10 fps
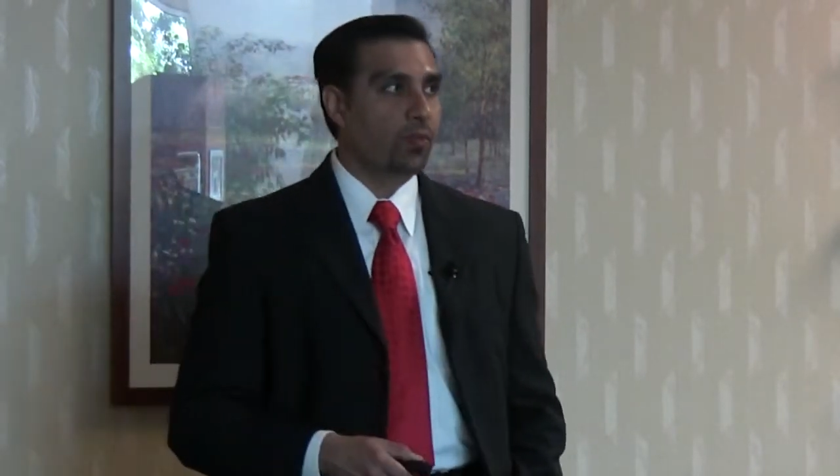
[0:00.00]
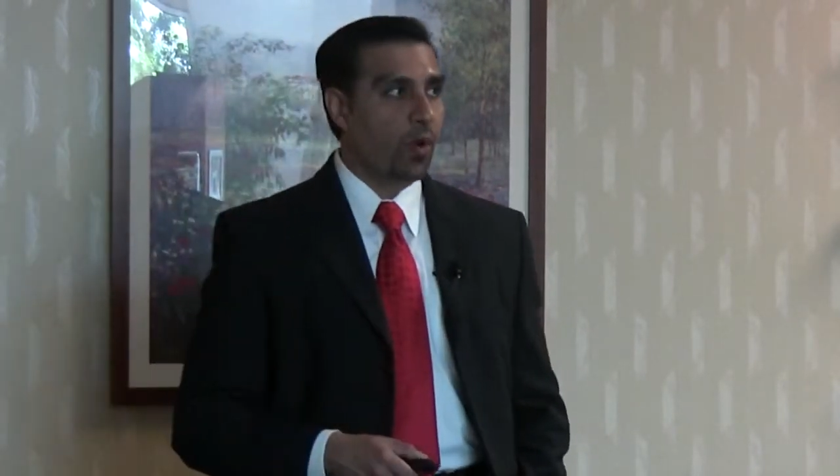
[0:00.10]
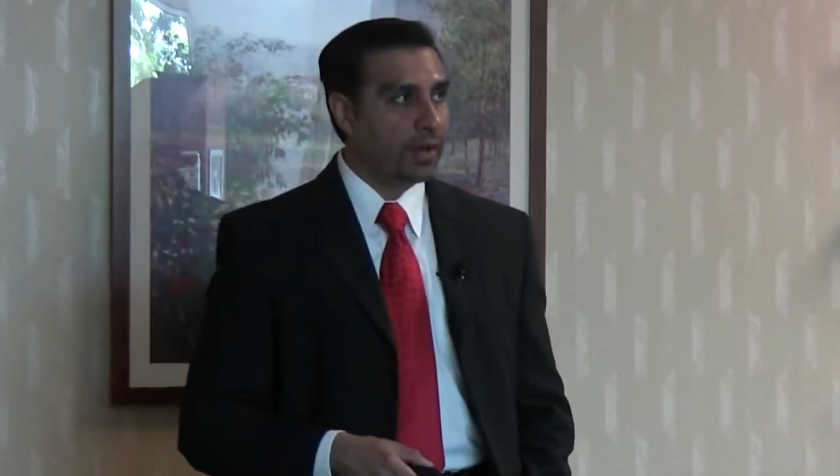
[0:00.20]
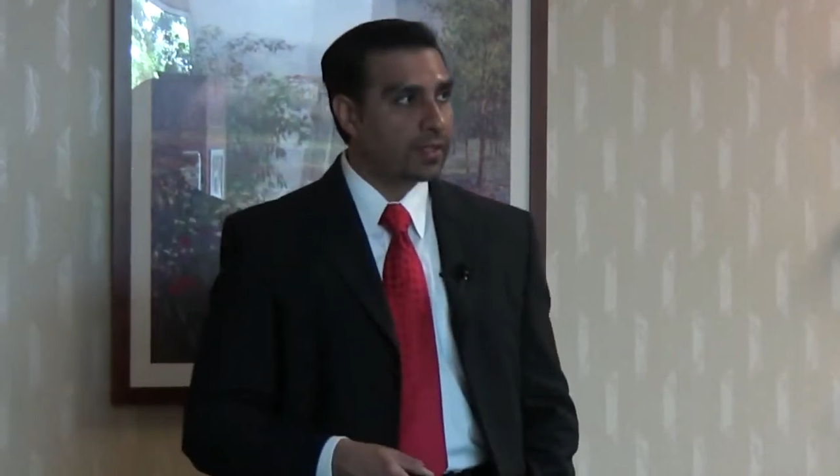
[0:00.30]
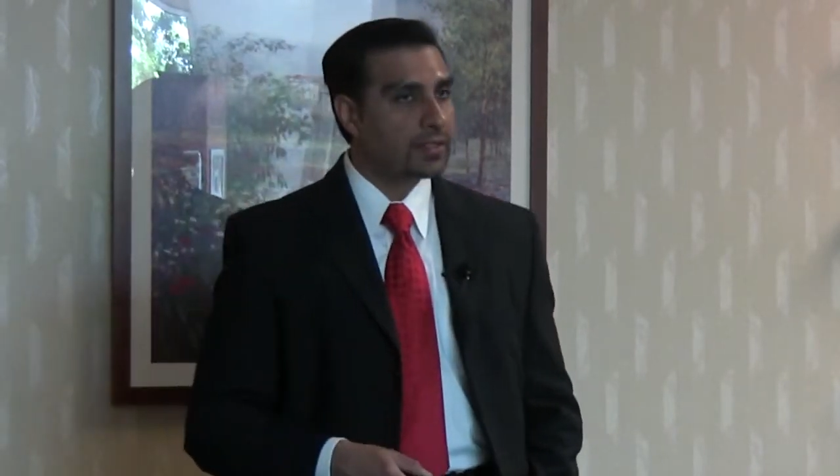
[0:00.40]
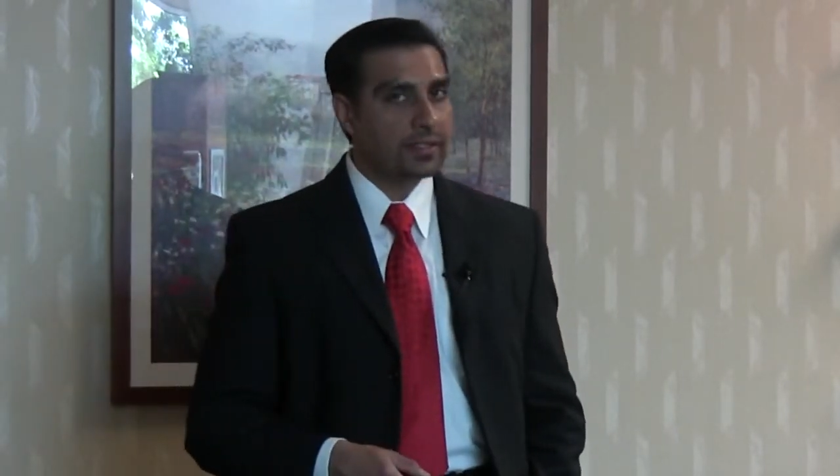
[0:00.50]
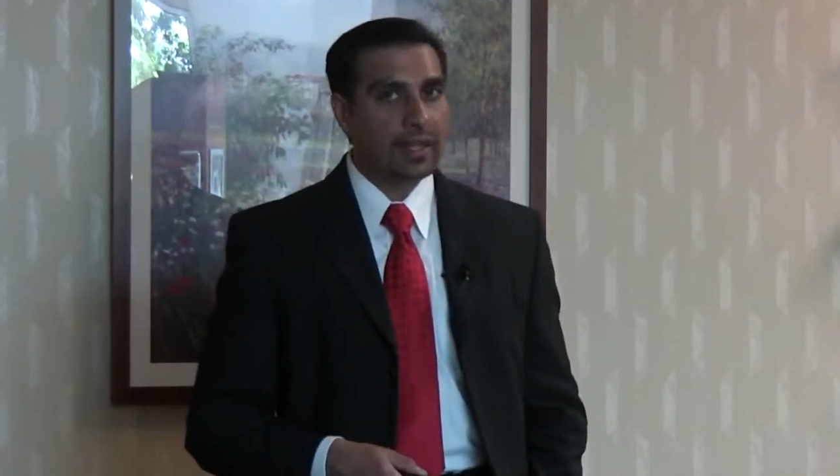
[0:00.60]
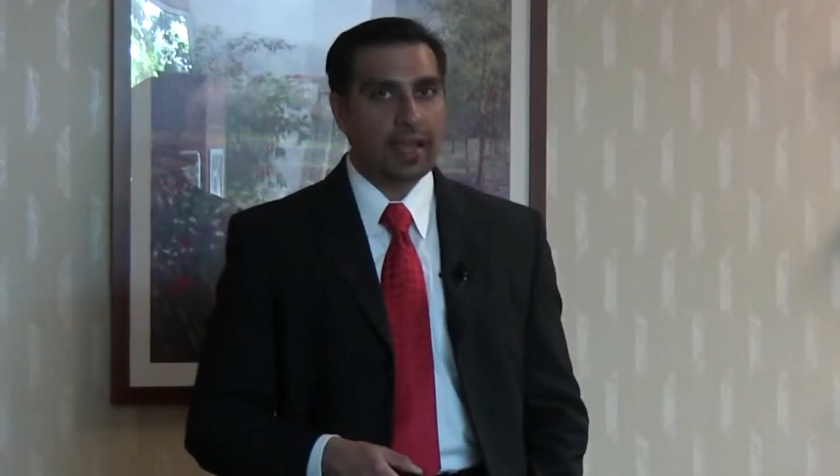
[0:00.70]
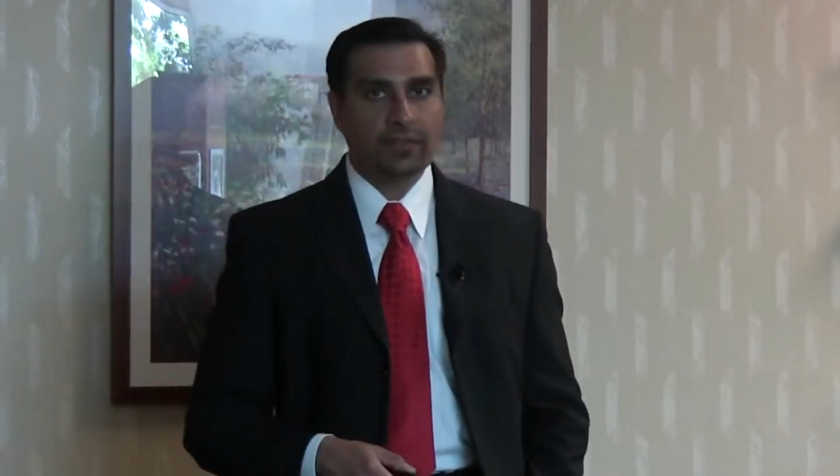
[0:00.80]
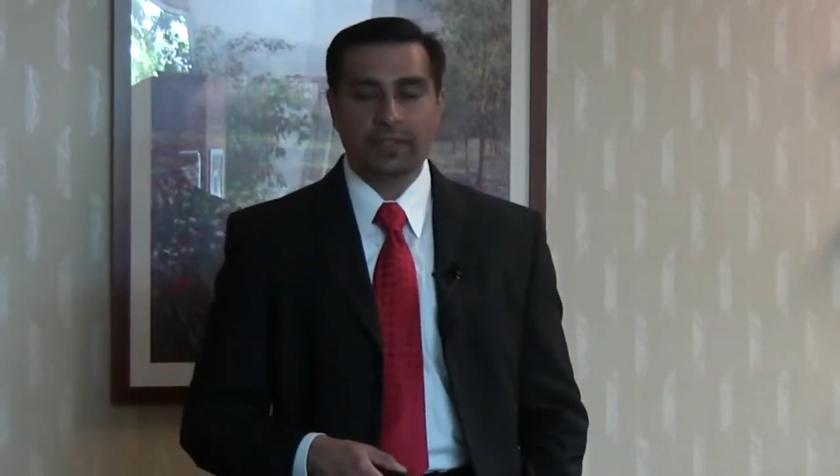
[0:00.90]
wanted to
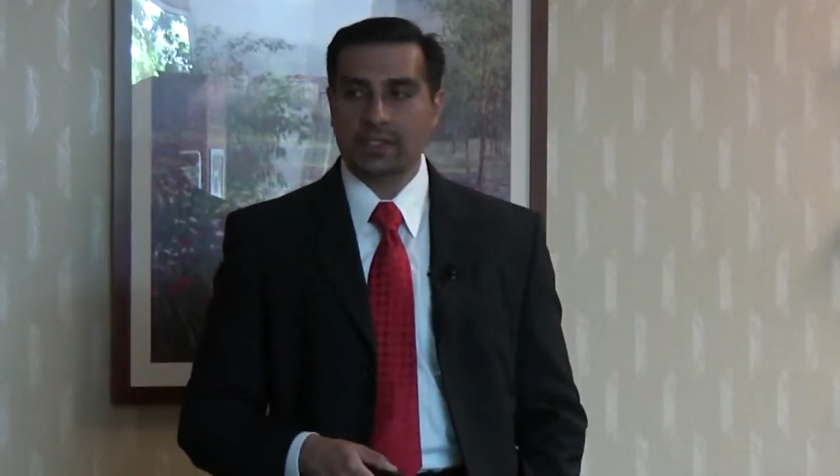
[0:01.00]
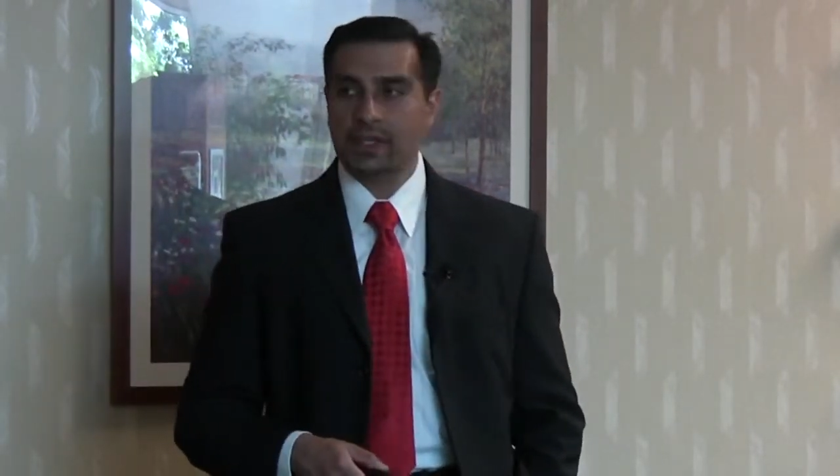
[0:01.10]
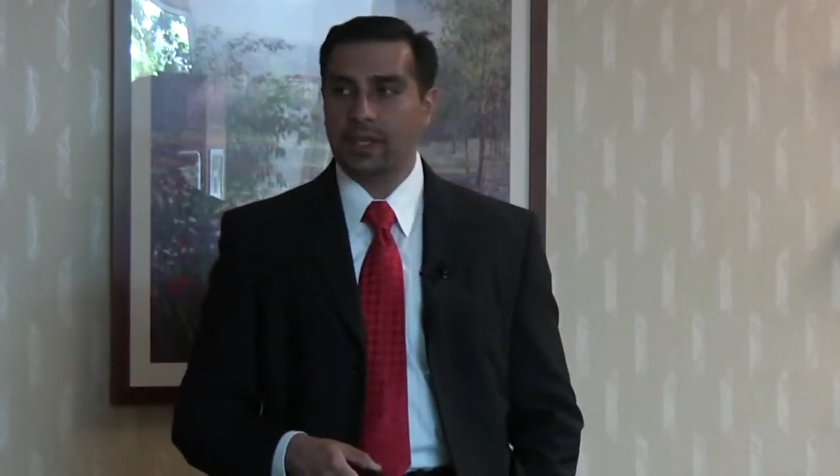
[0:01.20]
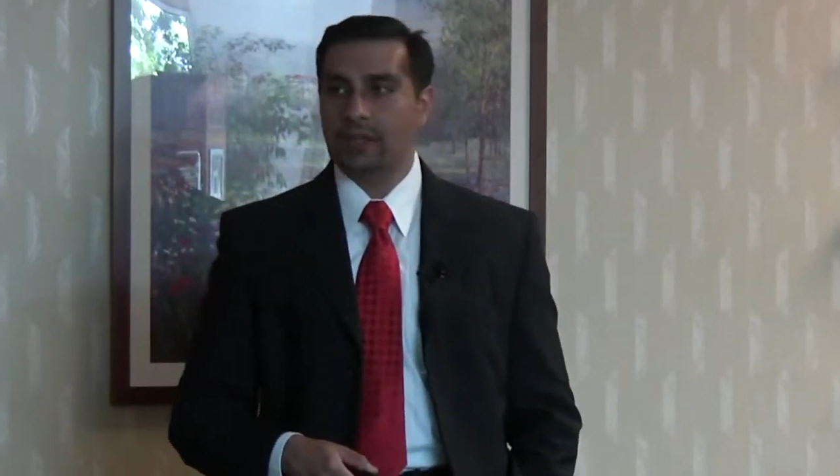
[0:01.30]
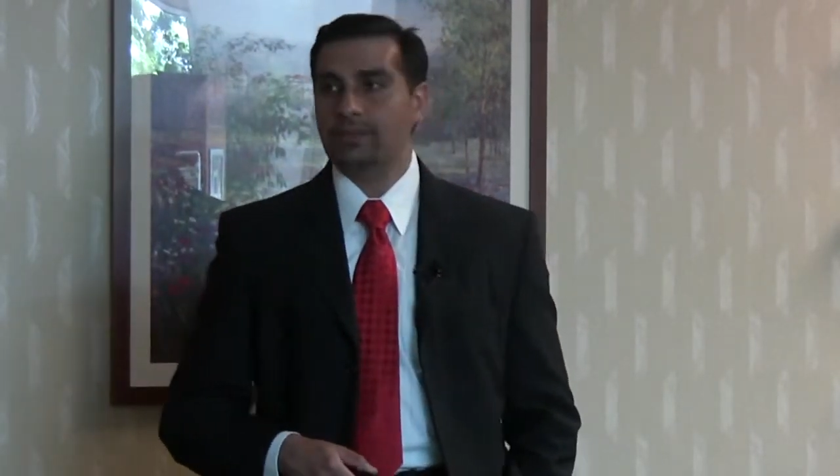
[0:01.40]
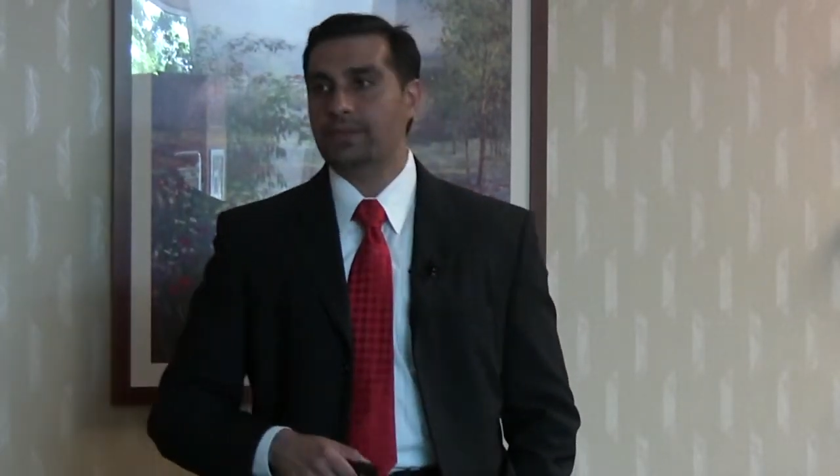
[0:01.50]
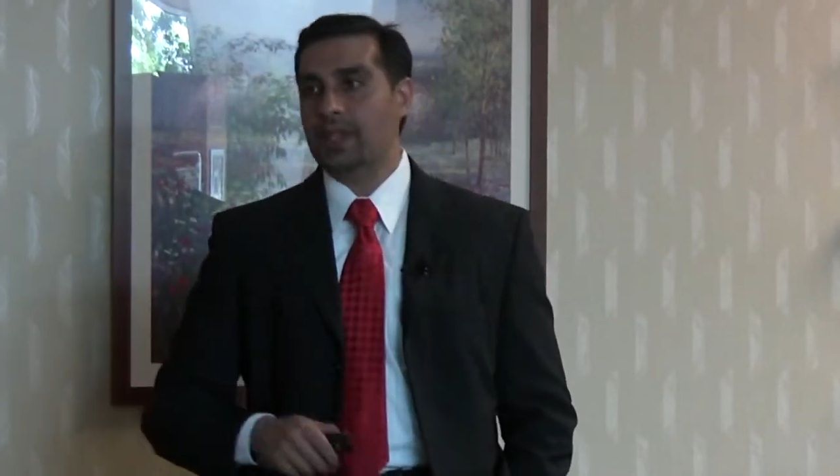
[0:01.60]
have this done,